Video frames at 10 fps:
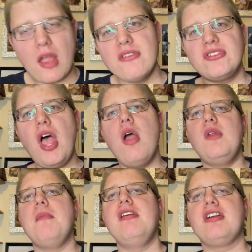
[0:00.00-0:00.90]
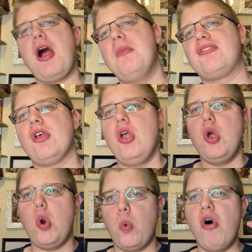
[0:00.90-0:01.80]
So let me know in the comments,
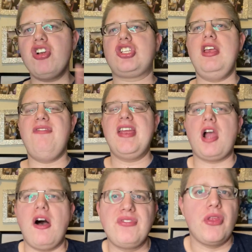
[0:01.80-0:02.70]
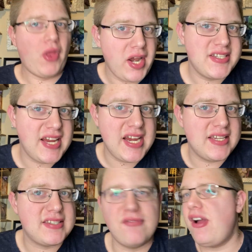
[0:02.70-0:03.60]
what do you think of the 19
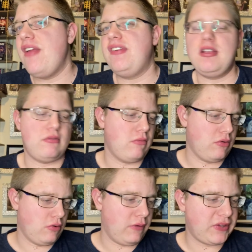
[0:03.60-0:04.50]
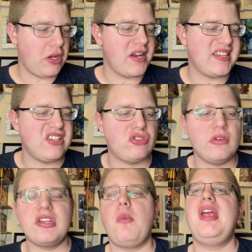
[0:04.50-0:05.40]
surviving, of the 19
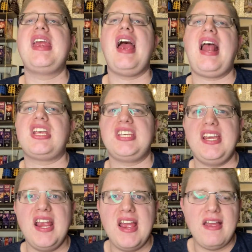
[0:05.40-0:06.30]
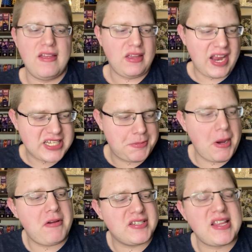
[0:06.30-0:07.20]
stories that we can actually
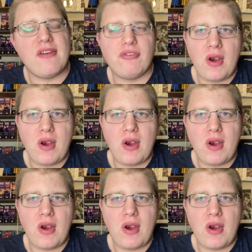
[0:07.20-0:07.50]
experience now through